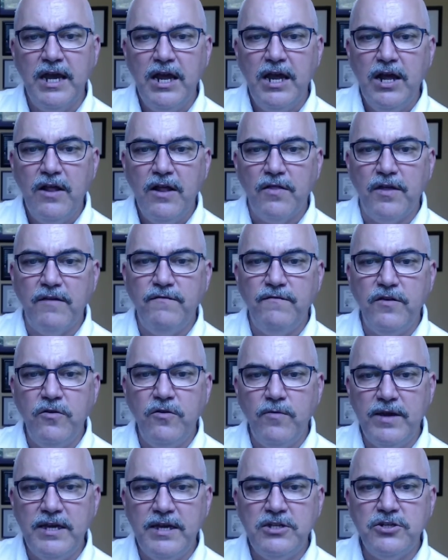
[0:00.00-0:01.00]
they view
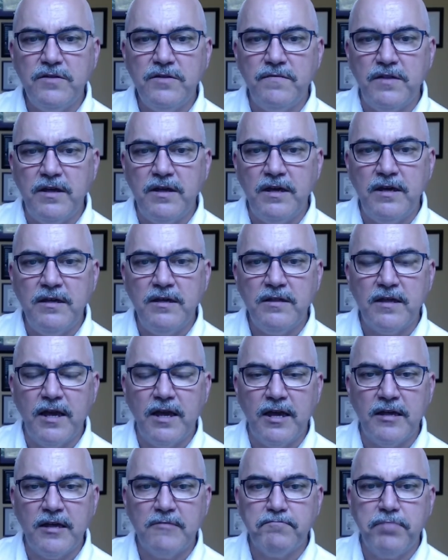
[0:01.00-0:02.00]
each of these as
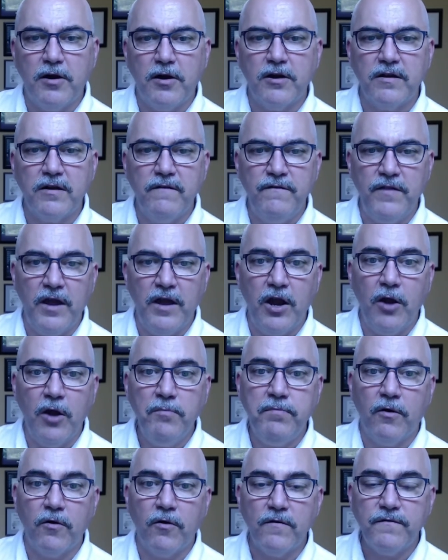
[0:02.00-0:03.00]
part of their
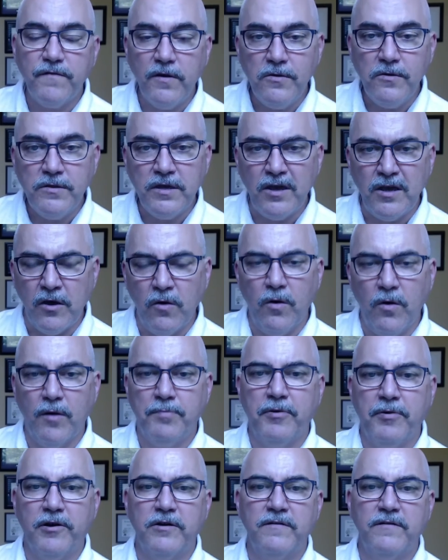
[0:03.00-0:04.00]
portfolio or
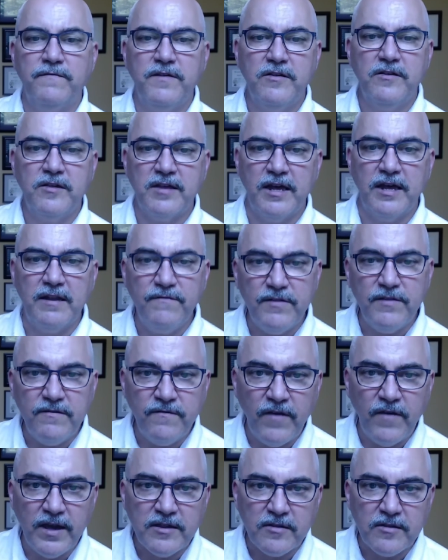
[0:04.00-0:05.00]
part of the set of
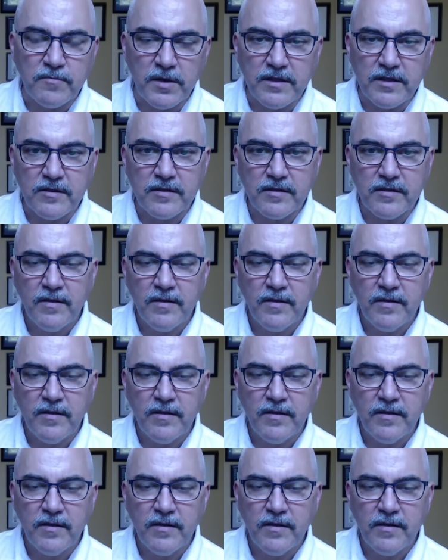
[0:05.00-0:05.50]
investments.